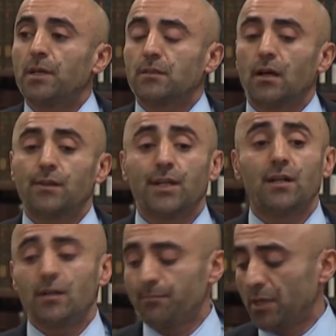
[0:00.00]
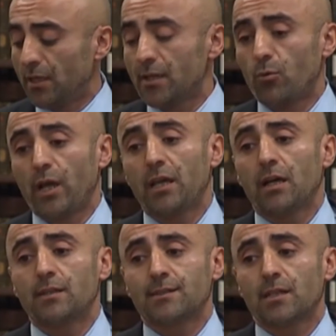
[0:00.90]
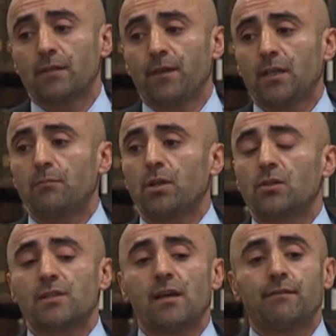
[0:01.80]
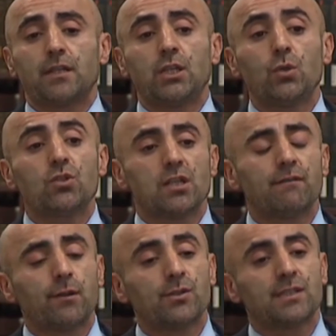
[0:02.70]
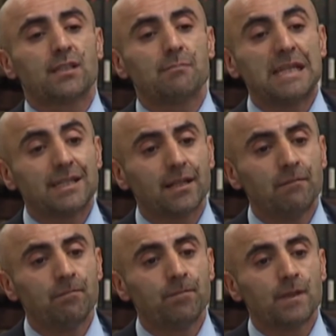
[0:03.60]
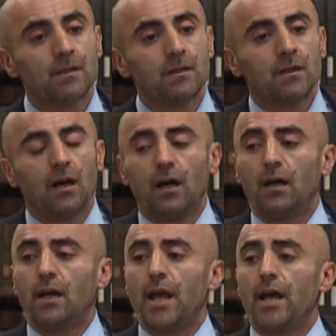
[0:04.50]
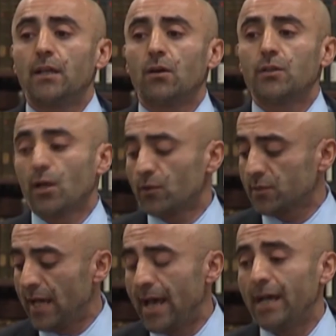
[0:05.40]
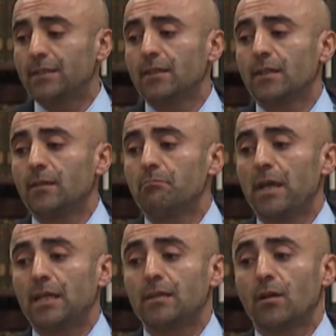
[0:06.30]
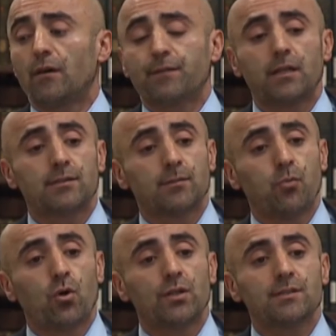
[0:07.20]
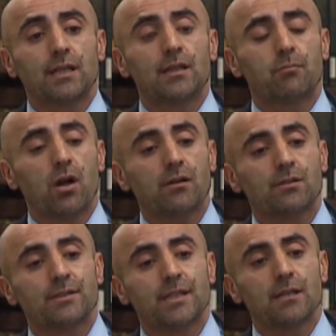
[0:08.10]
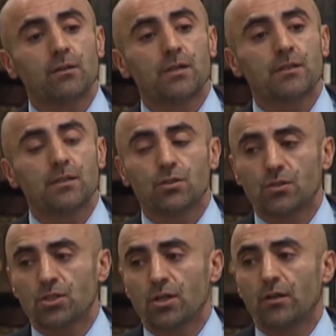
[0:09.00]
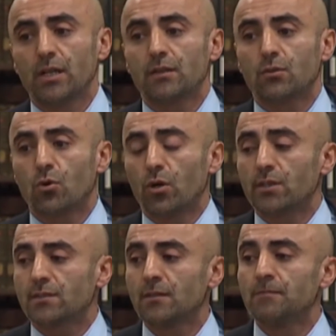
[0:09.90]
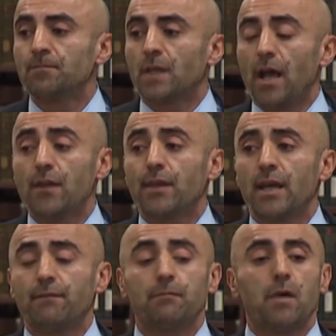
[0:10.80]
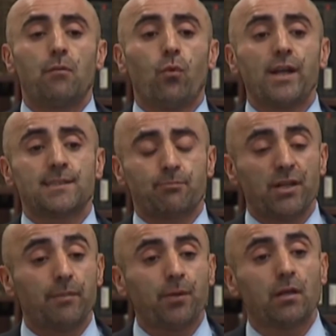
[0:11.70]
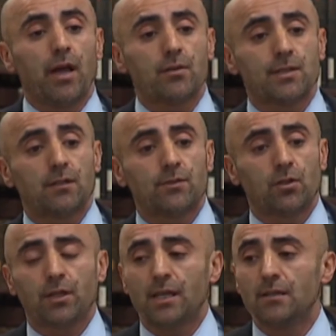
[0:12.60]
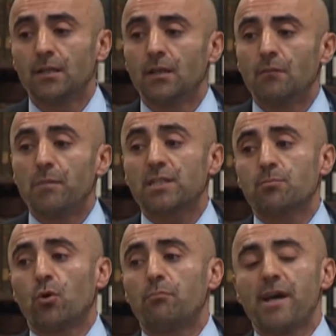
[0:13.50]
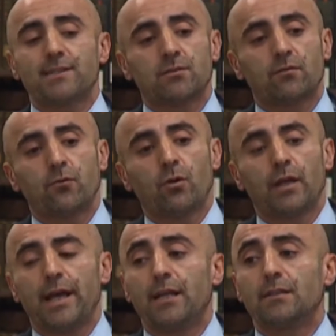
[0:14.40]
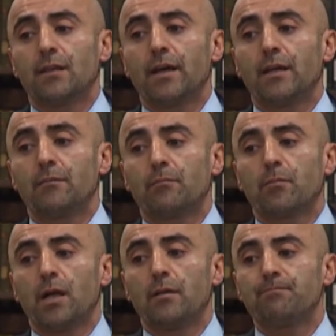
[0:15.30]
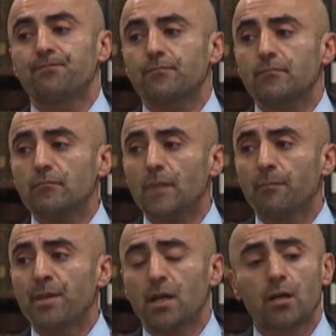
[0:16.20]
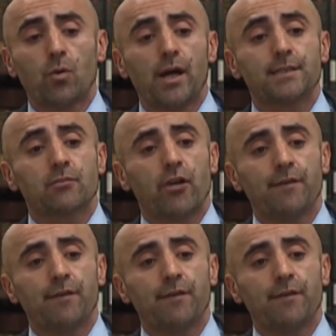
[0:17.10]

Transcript: But uh, they're appealing away uh, significant because they have huge influence in the media. Uh, and they also had uh, many of their supporters in the bureaucracy, including in the judiciary and the courts, and they have a, a widespread appeal outside of Turkey, much more masterful and, and uh, P R-wise,